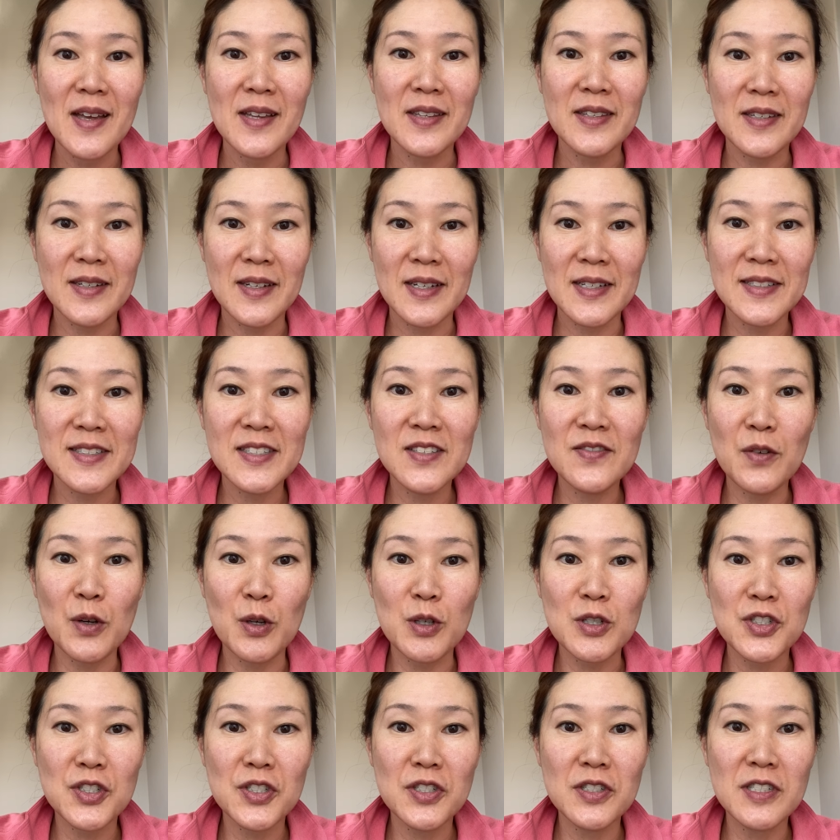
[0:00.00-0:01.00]
Today's
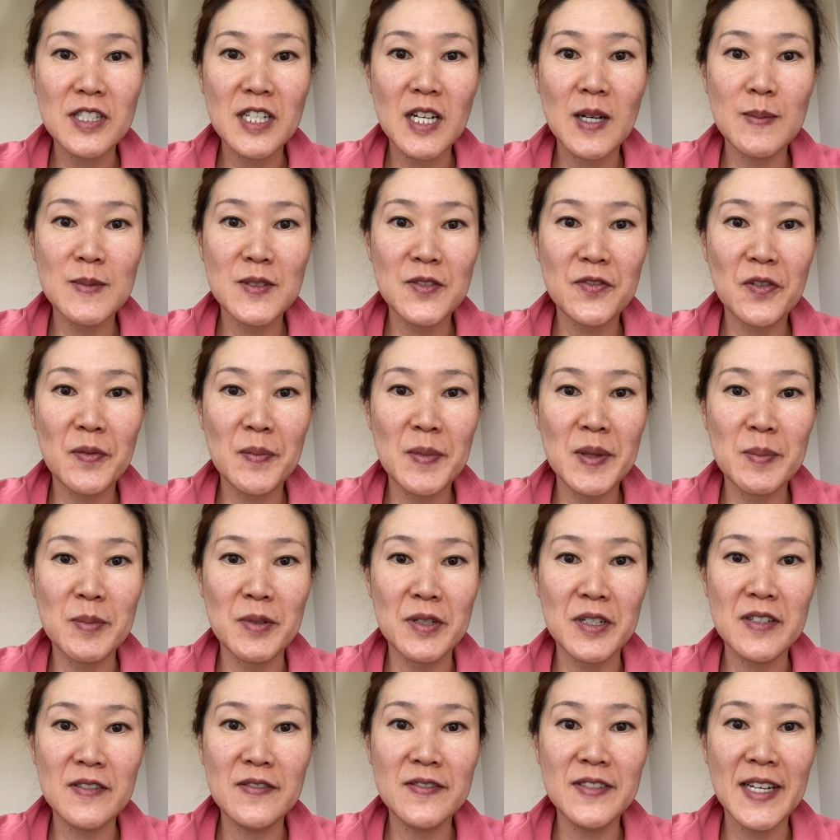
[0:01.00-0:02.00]
devotional comes from the
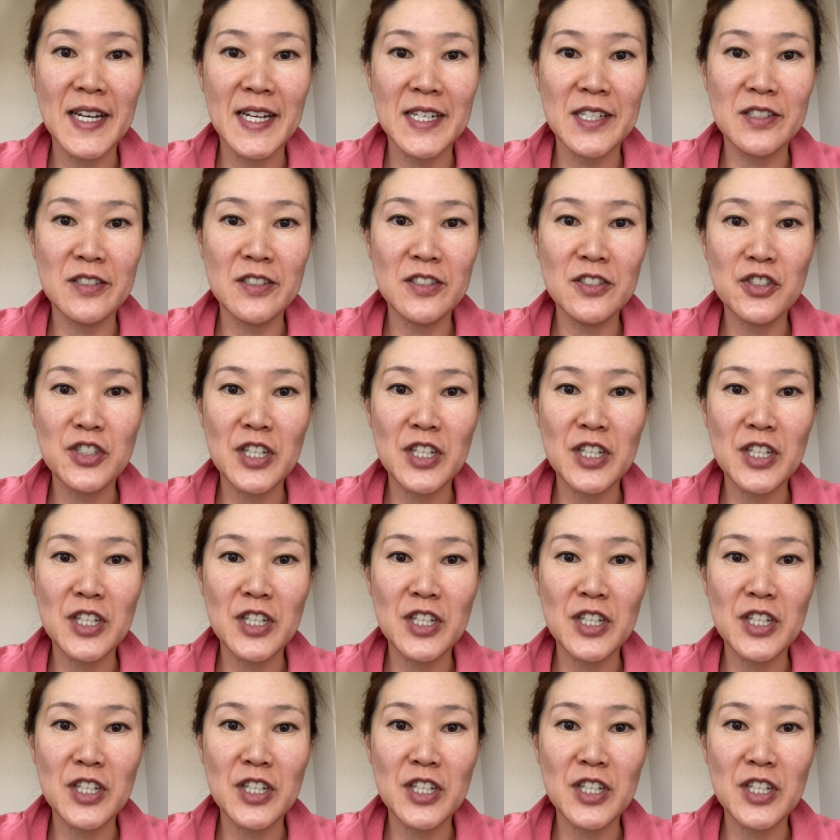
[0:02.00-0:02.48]
book of Daniel,